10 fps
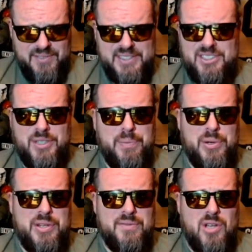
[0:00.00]
this is the
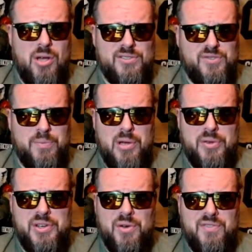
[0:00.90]
beauty of college
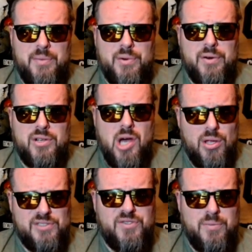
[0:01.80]
football in November.
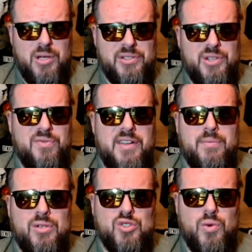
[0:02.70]
College football in
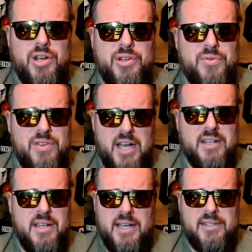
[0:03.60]
November is where you nut
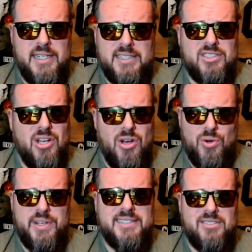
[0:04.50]
cut. It's
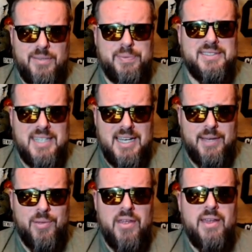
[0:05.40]
cojones clipping time.